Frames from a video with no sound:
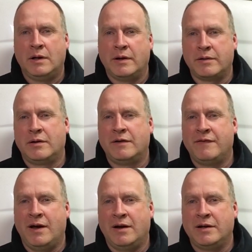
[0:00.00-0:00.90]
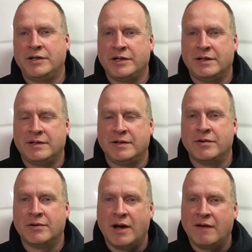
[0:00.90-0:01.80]
Another advantage is you
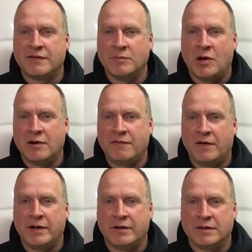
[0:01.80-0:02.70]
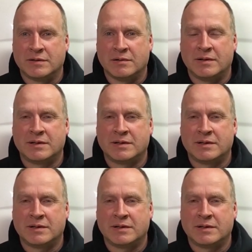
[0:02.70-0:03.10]
don't have to modify your exhaust